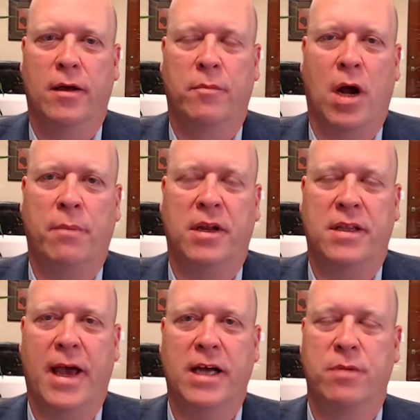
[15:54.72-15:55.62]
property
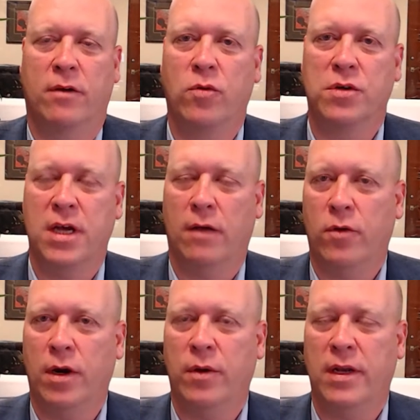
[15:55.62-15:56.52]
tax, but of course
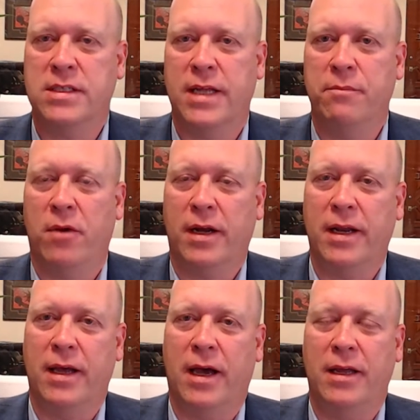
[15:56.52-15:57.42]
California real estate
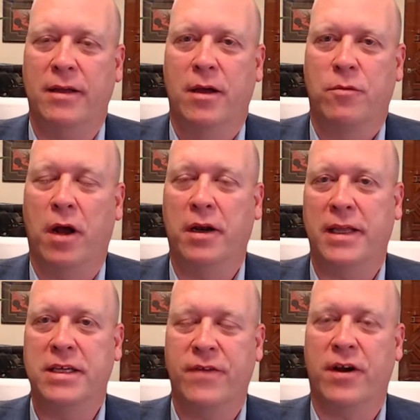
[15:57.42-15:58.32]
market
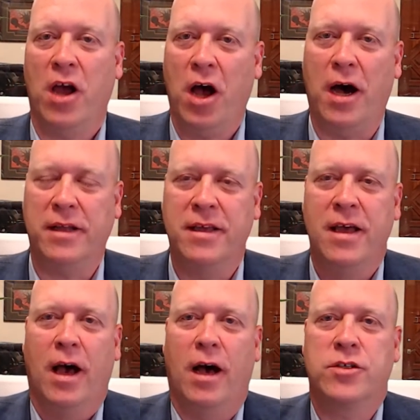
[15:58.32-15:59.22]
ironically is very hot.
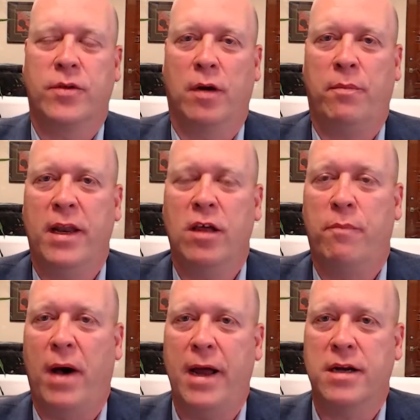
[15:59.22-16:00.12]
So there are plenty of
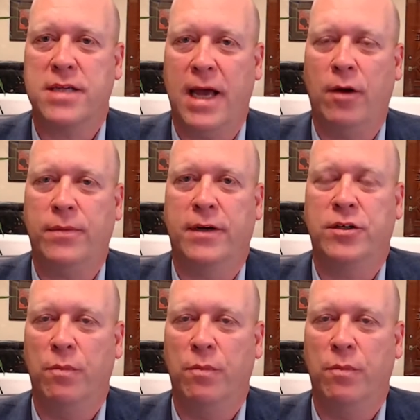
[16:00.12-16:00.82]
buyers out there to